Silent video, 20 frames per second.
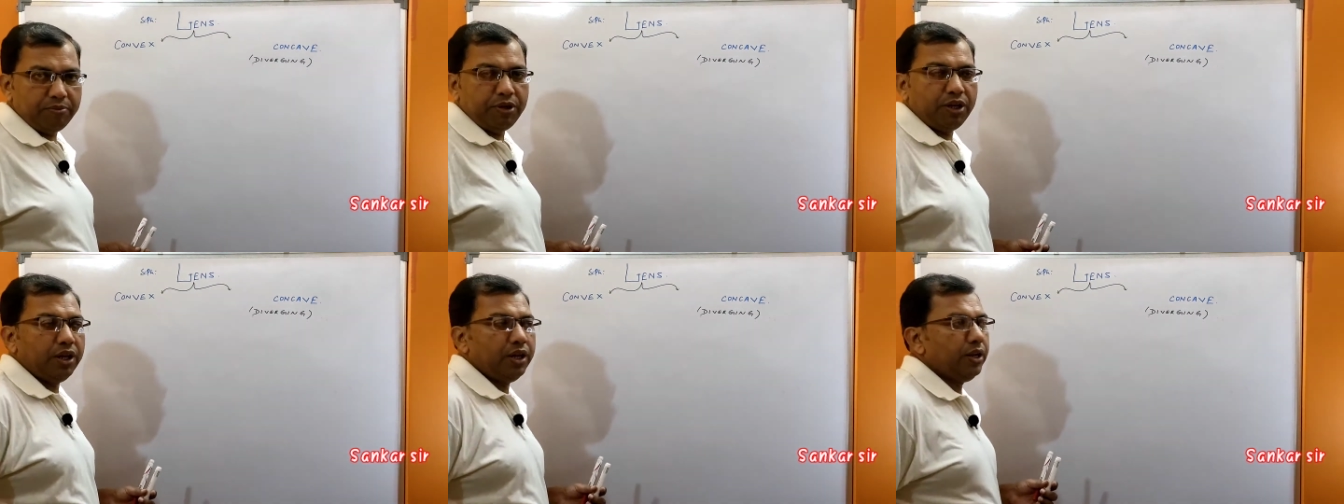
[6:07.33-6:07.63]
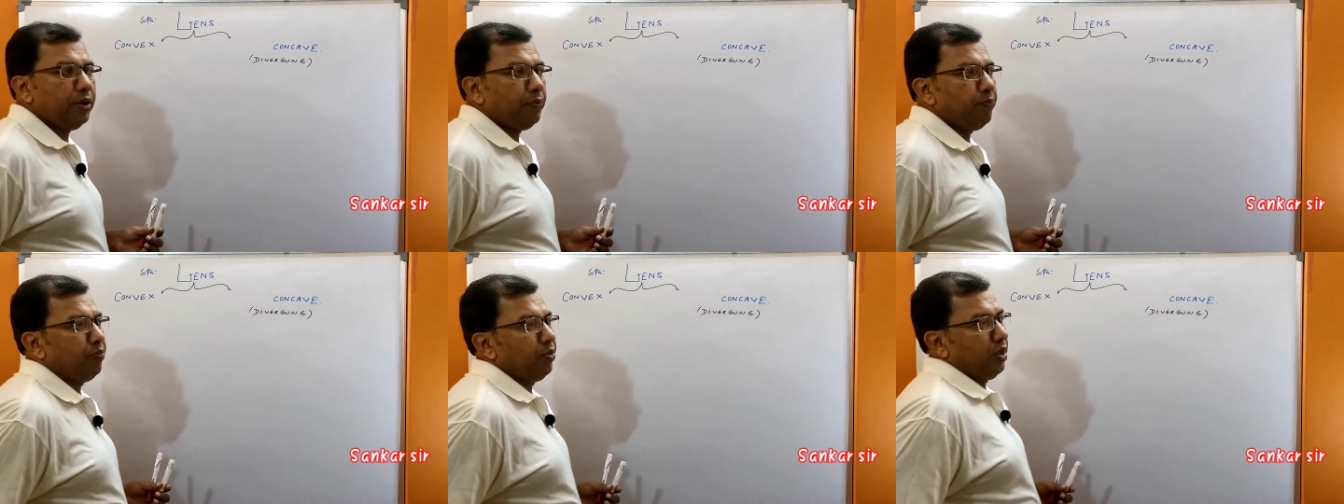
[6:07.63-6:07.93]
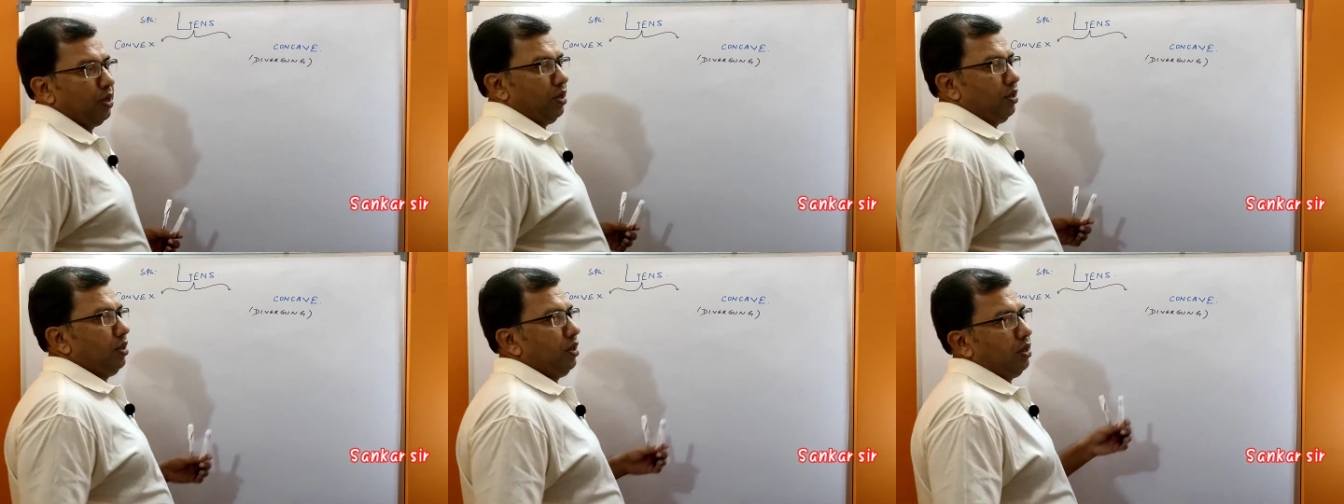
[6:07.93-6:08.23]
in the mirror?
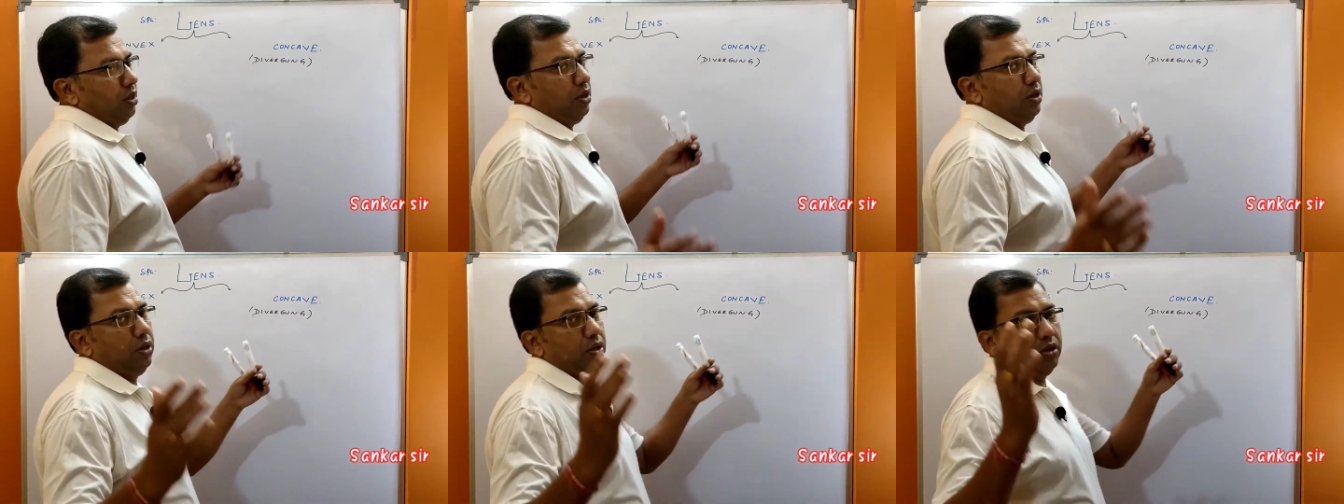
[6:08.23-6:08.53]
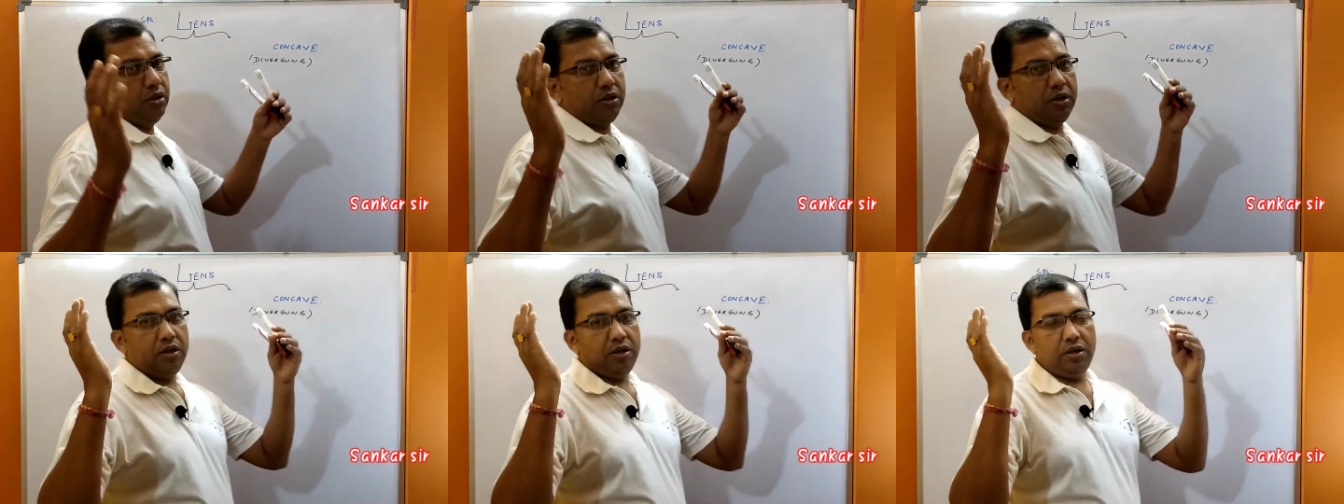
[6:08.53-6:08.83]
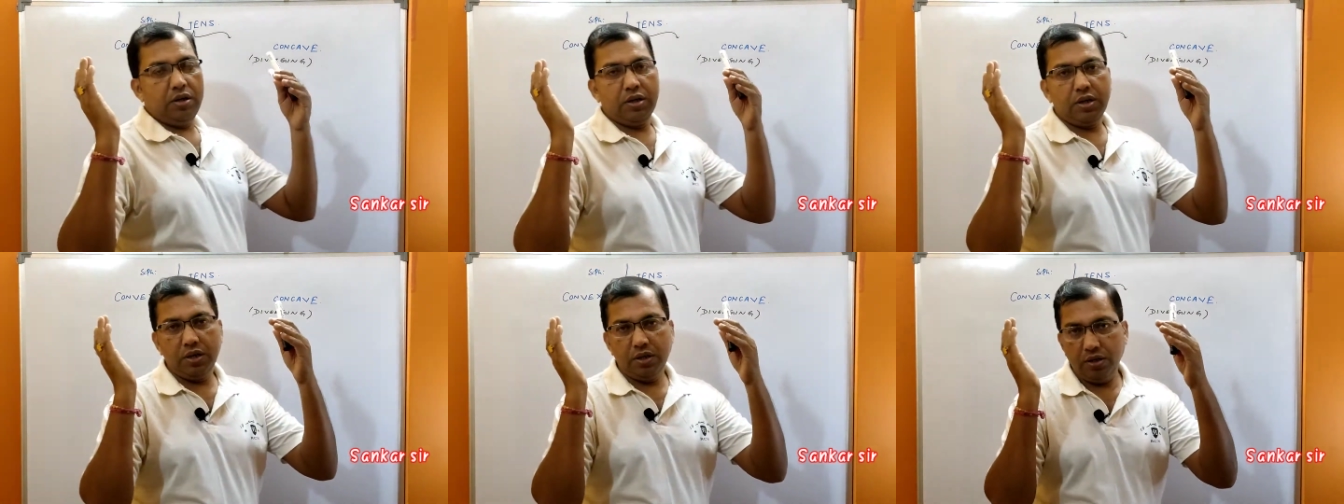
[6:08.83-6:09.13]
Uh,
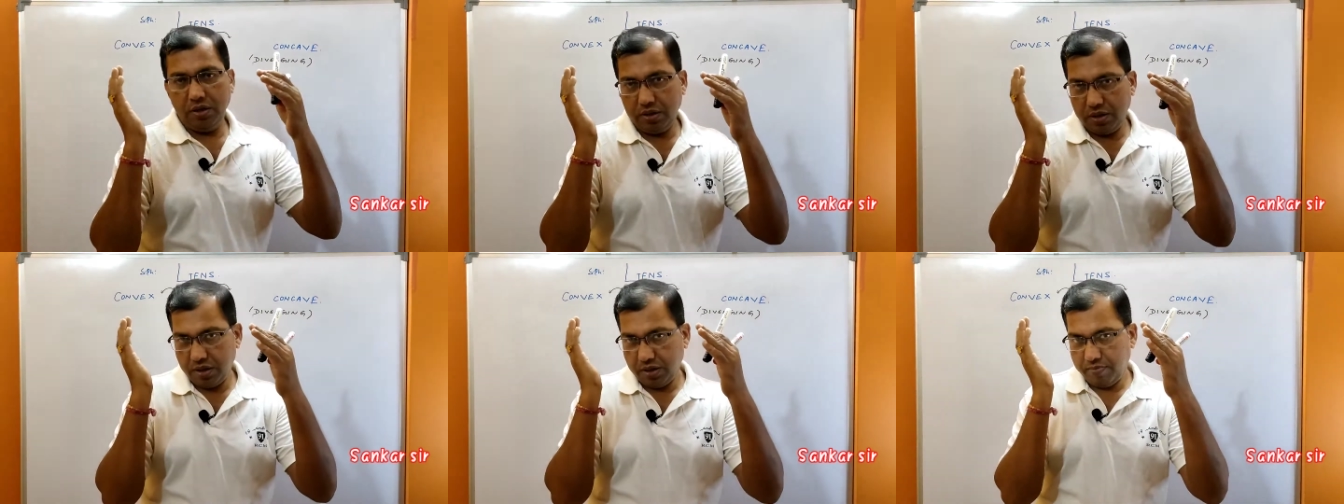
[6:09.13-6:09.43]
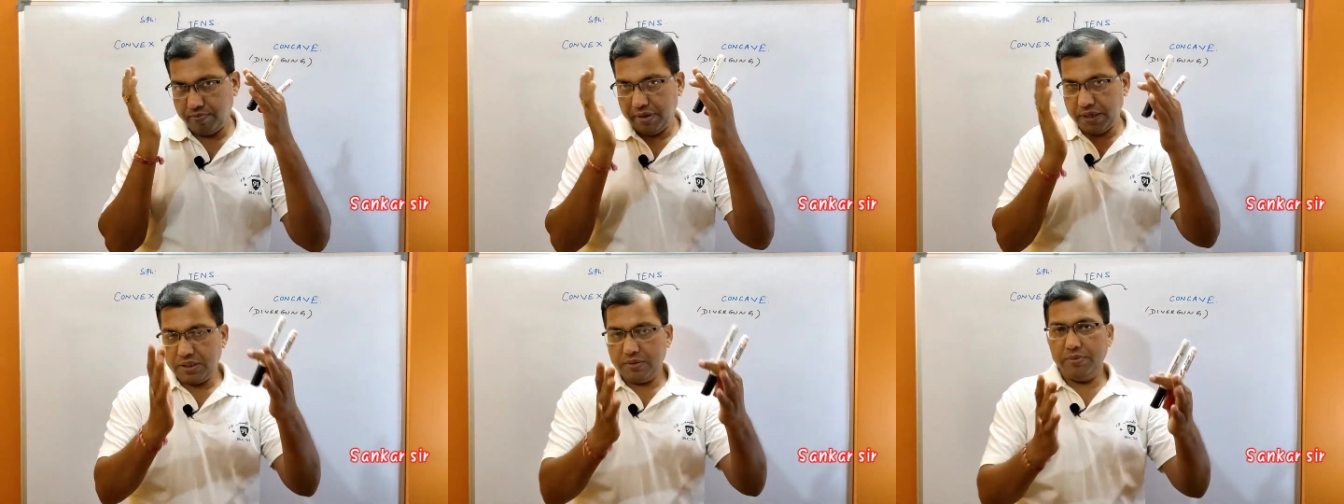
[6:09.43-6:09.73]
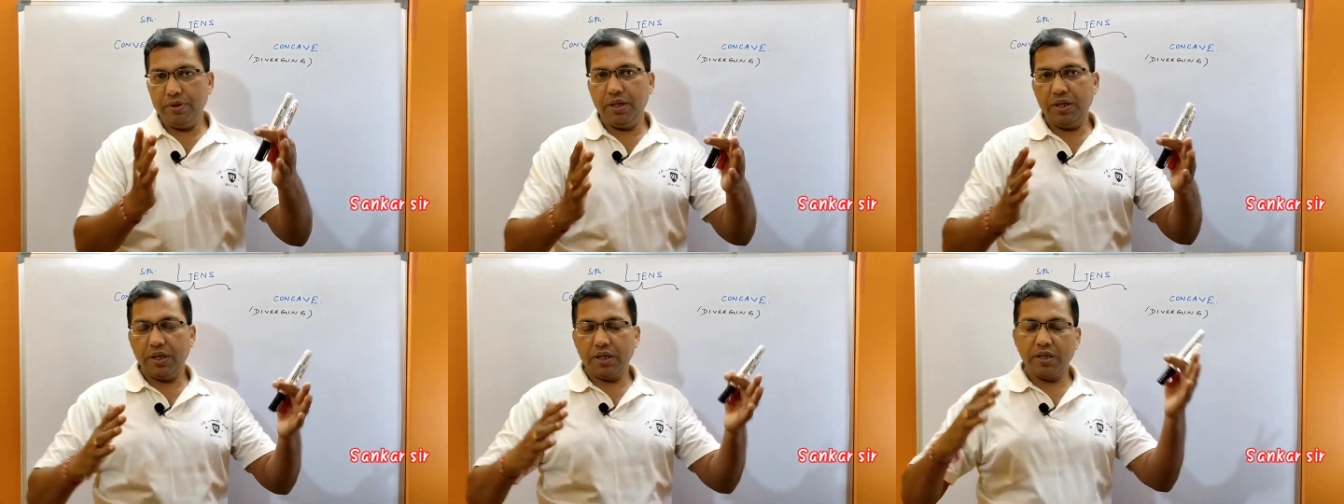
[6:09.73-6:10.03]
con, con, convex
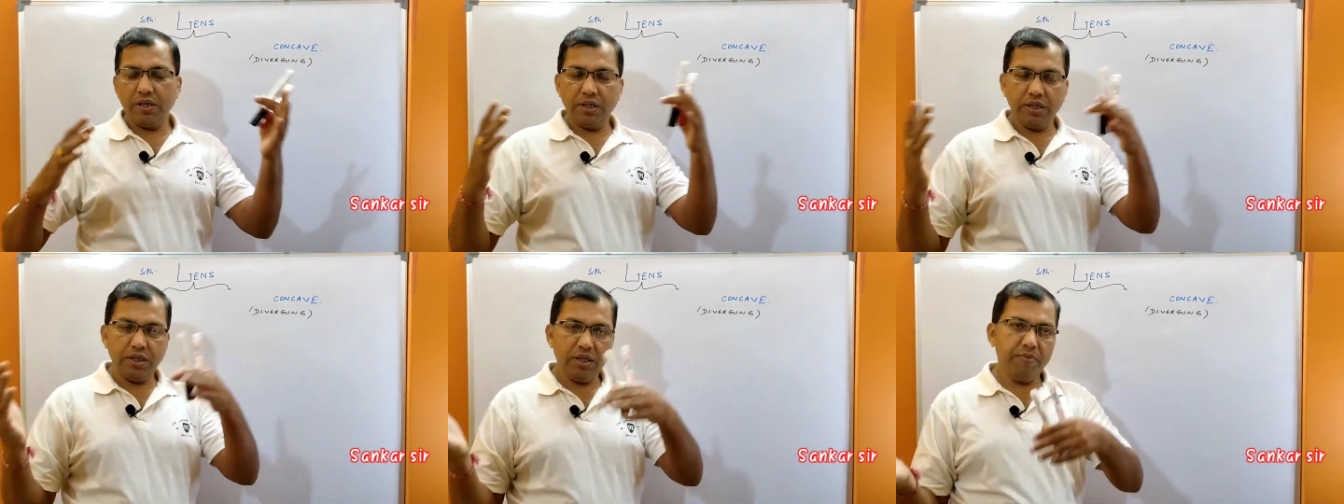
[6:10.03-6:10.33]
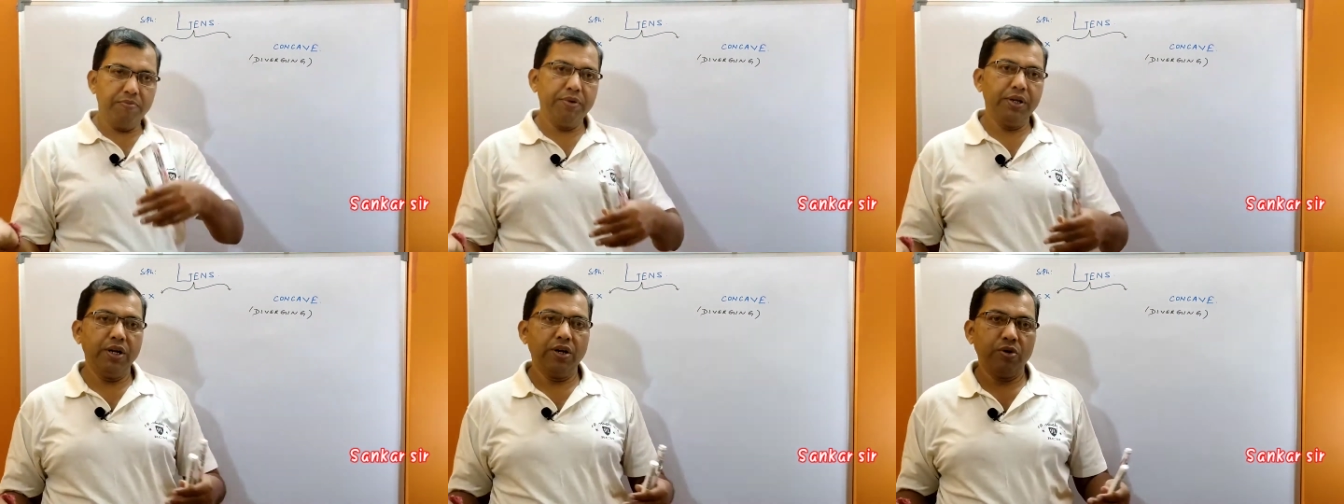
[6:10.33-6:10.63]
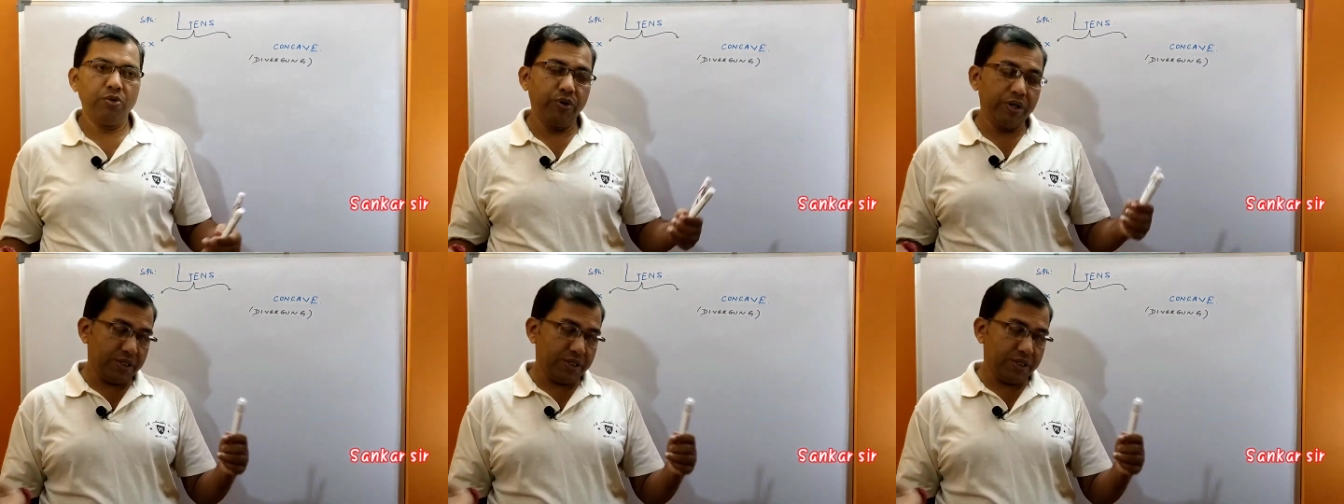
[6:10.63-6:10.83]
mirror, concave mirror.